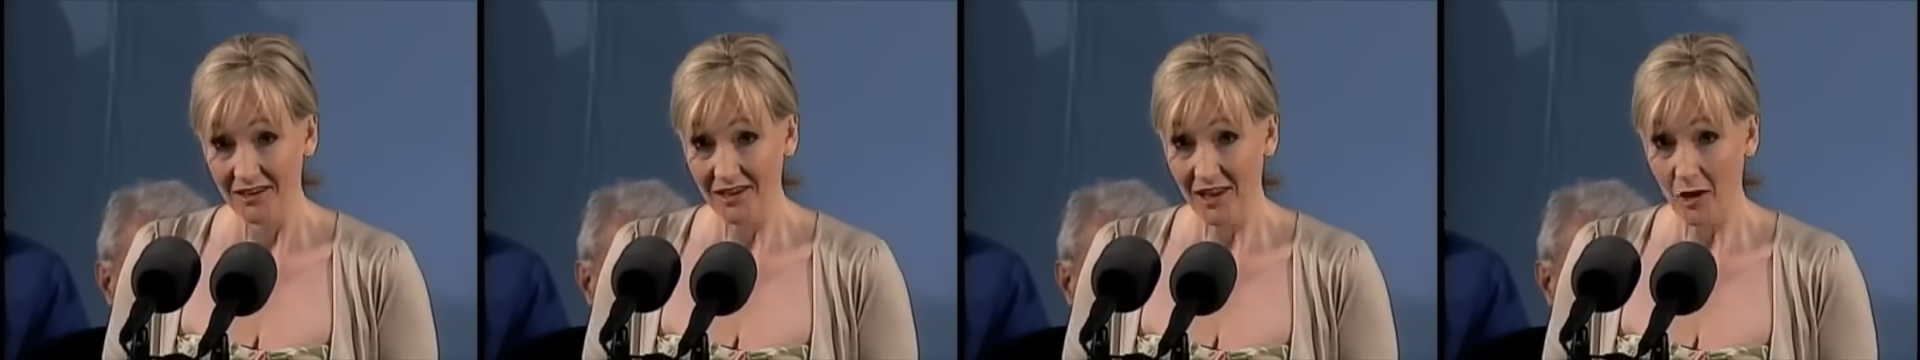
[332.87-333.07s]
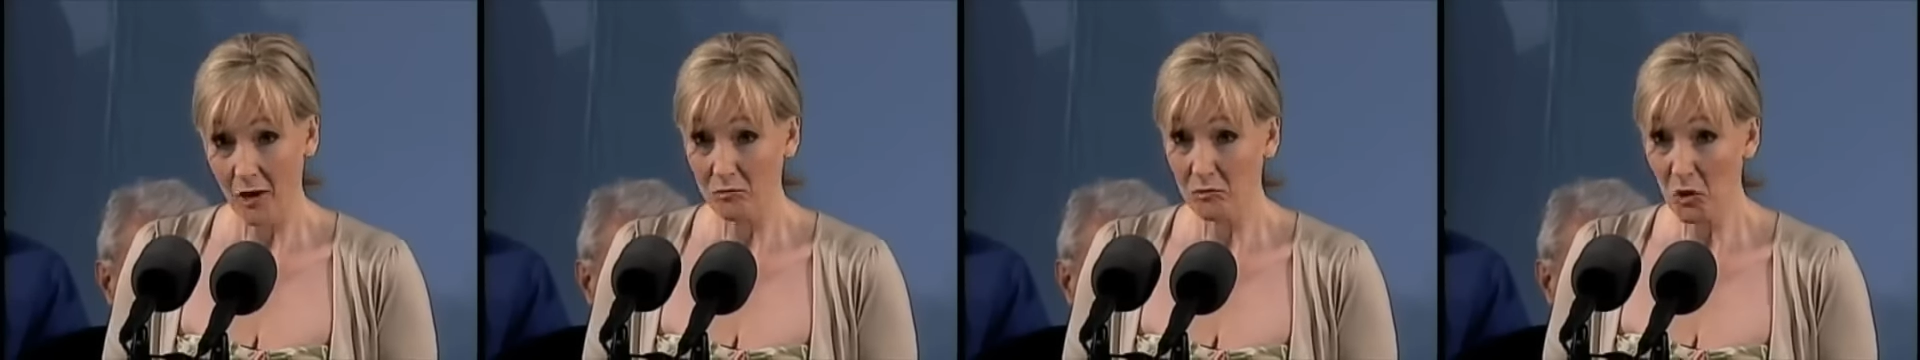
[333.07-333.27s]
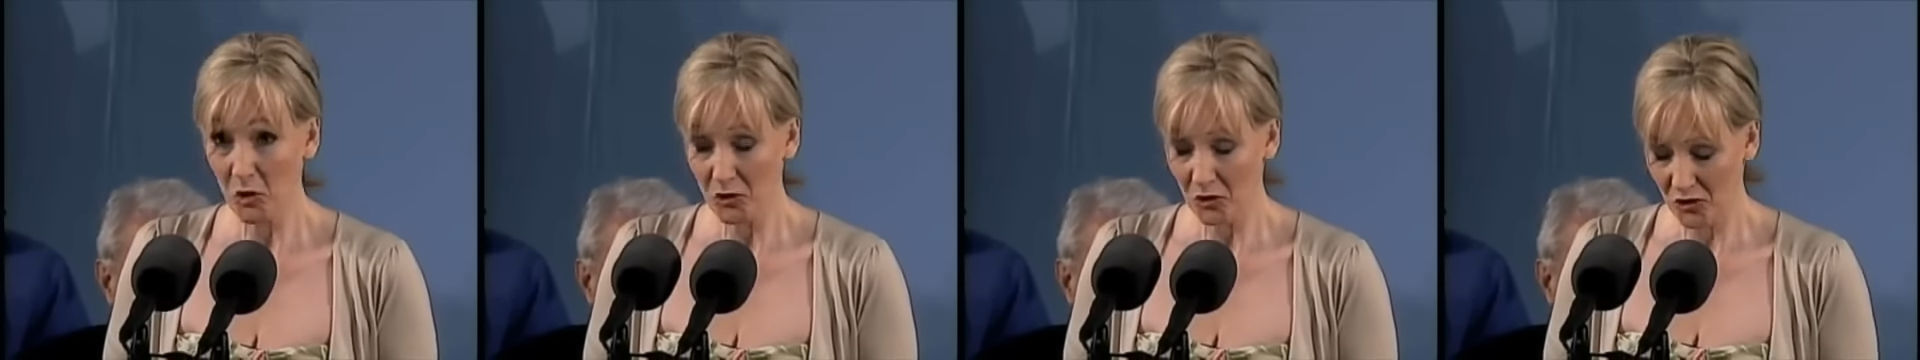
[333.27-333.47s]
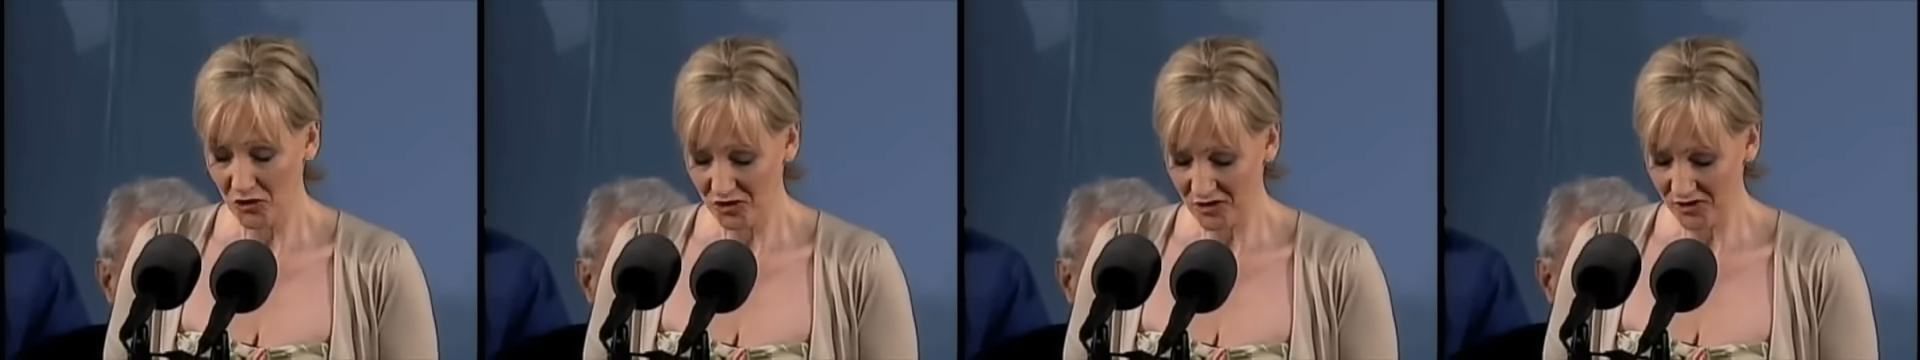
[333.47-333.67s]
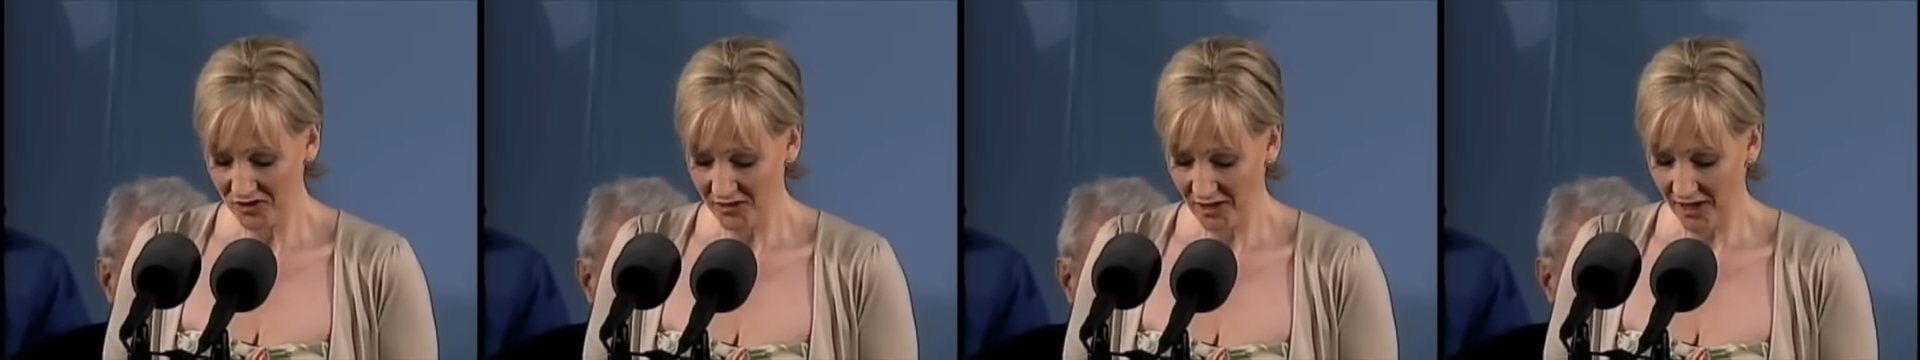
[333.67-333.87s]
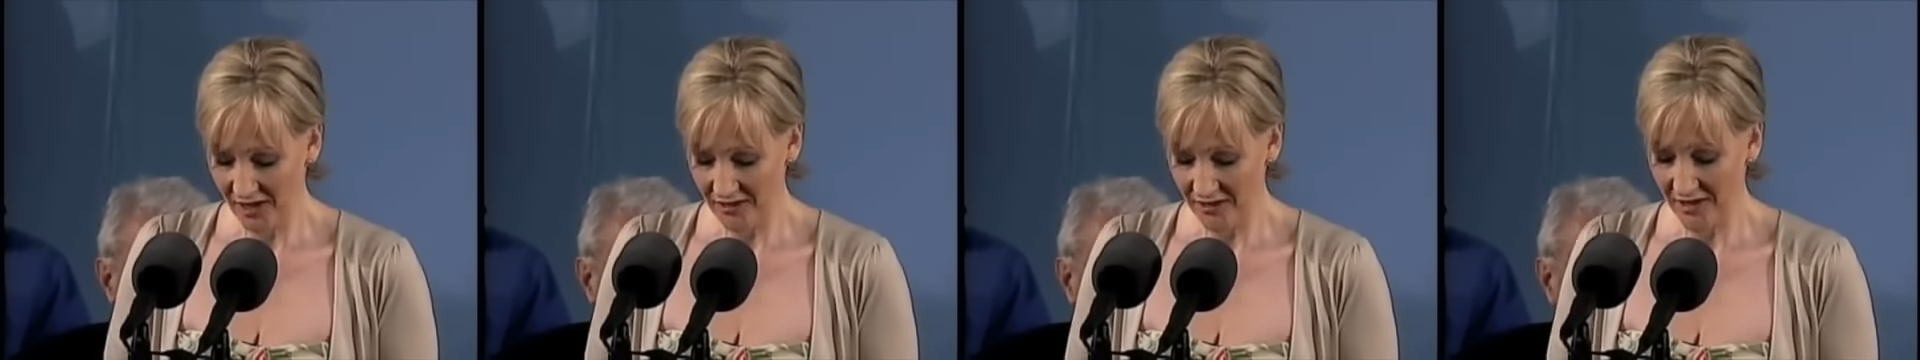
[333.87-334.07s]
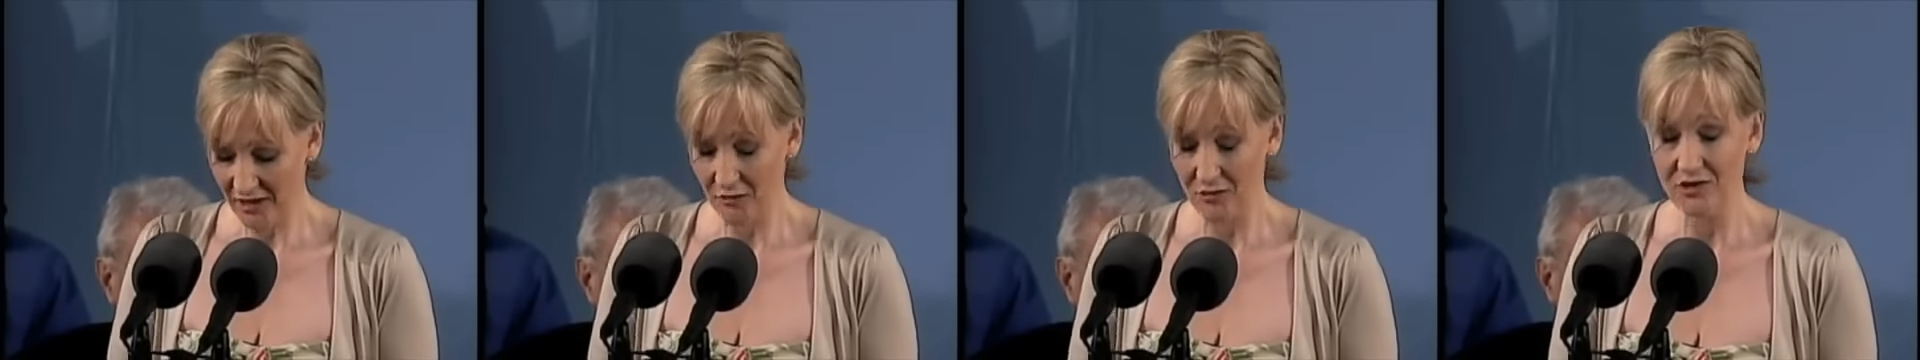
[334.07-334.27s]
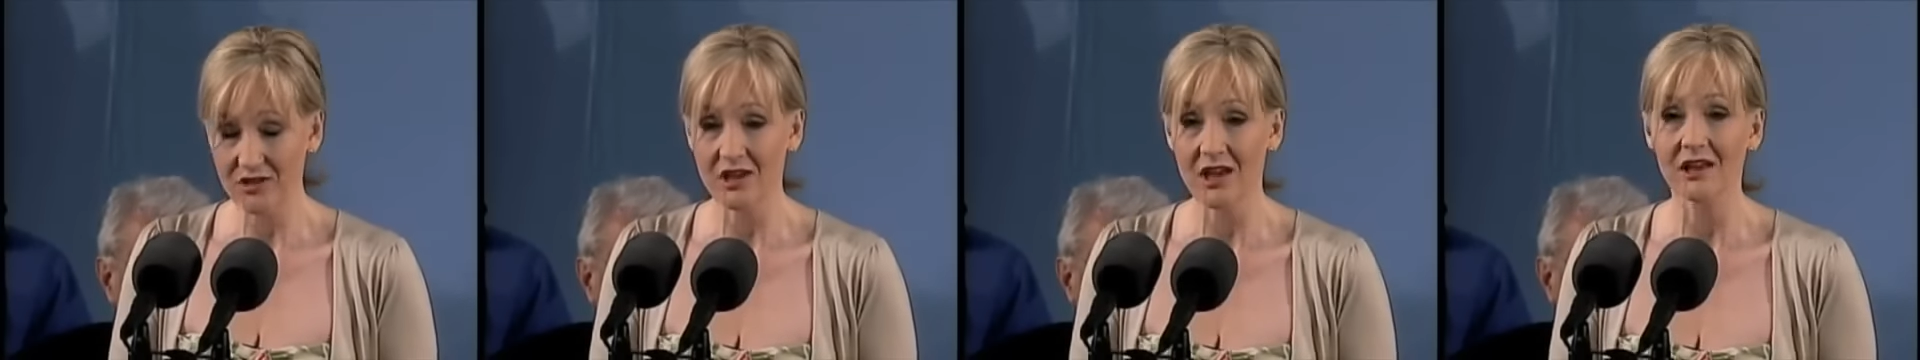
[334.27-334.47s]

Now, I'm not going to stand here and